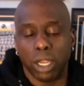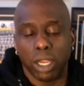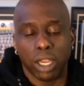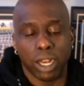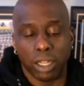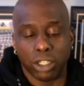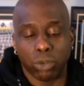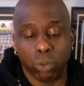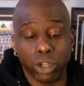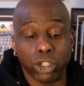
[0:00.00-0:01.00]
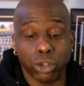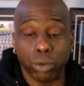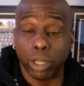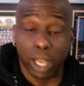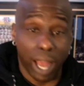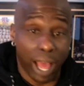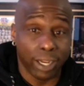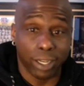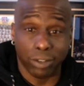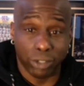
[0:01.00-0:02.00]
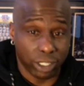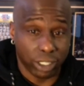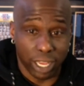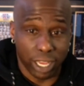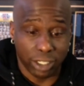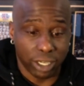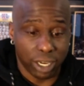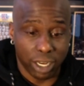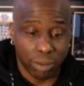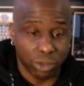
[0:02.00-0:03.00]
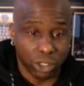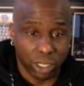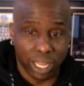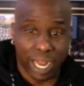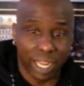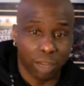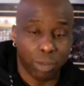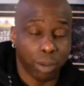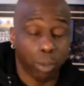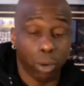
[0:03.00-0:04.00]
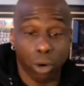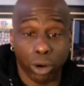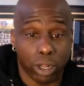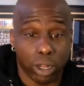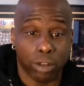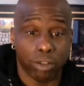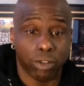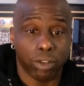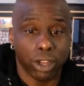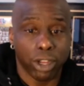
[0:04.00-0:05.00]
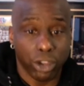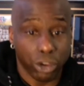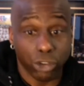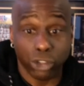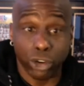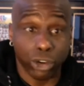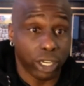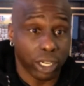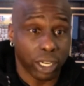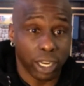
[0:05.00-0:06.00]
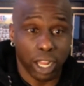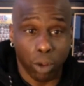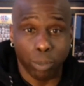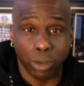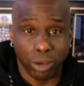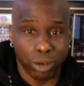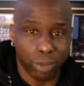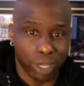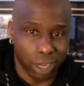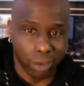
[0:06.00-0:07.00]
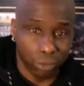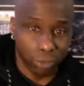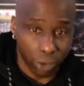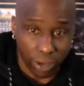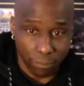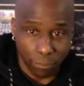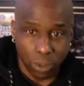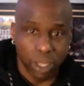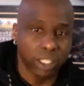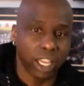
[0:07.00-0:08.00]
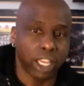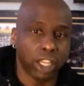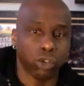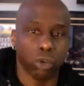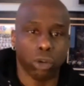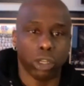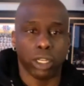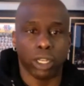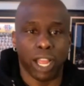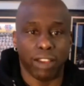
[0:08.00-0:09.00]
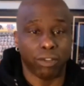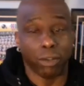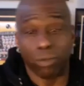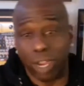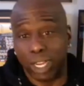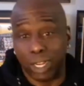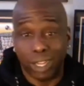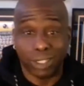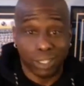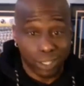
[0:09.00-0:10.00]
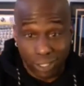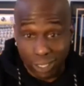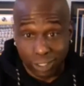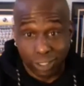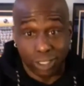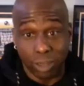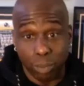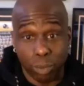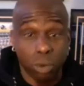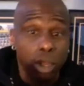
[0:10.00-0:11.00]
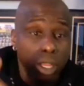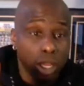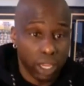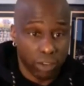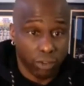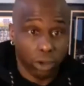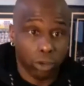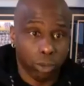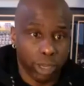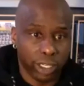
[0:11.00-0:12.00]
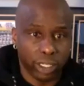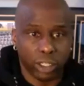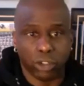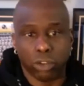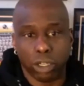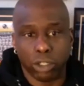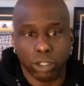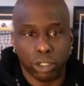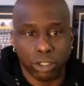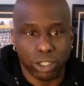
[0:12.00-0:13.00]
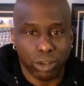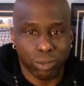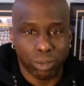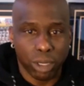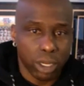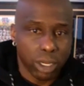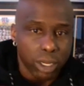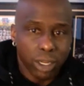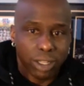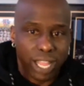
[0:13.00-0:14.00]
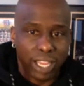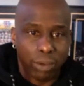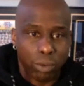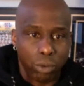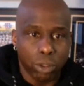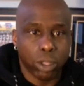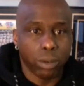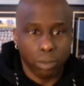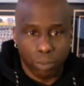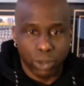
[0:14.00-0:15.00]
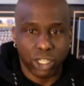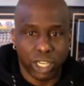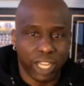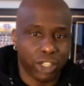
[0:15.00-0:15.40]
I just wish you a lot of success. And I'm just glad I could be a part of your journey and helping you to become free, take control of your life, and recognize that success is simple if you know the basic instructions. So thank you, Ruth. Appreciate you.